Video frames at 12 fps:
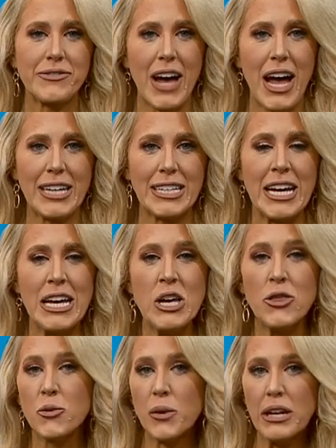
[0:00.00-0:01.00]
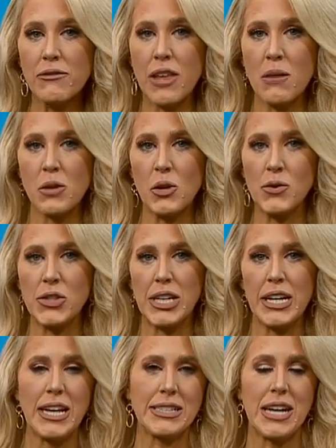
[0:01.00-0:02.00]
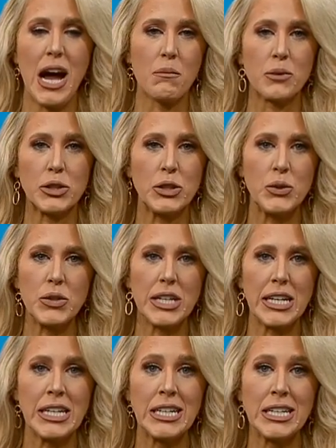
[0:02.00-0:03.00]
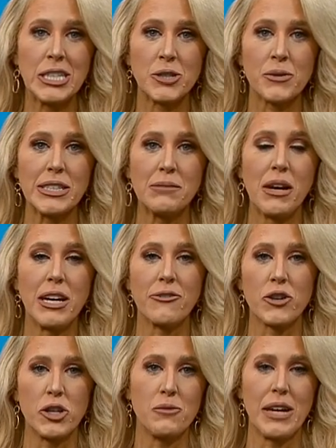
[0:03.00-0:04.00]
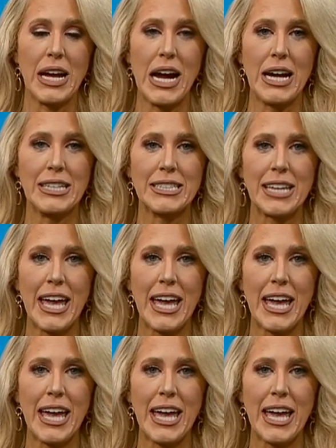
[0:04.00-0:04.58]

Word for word: Divide. Three of them used it as an opportunity to raise money for humankind.